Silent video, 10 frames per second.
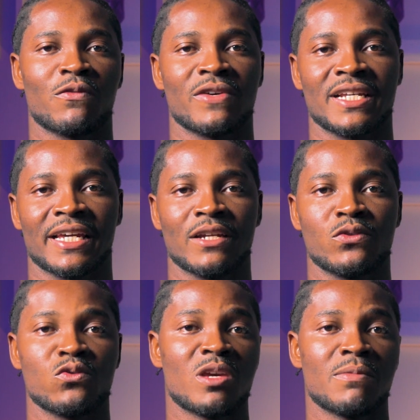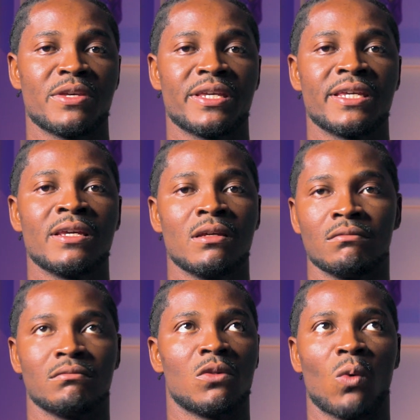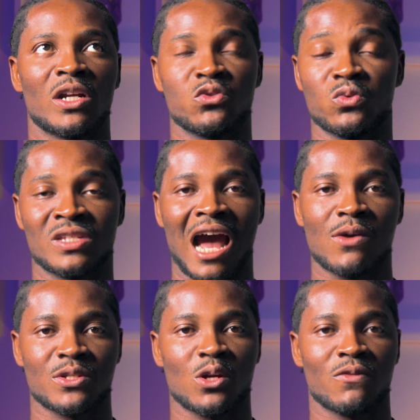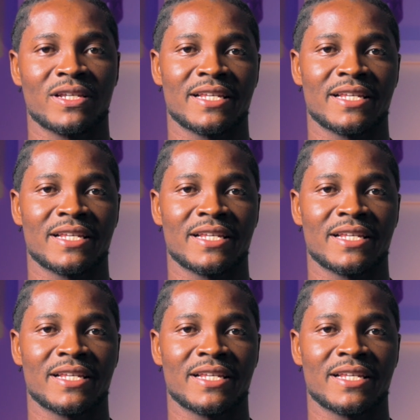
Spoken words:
of a second to maybe 1/2000 of a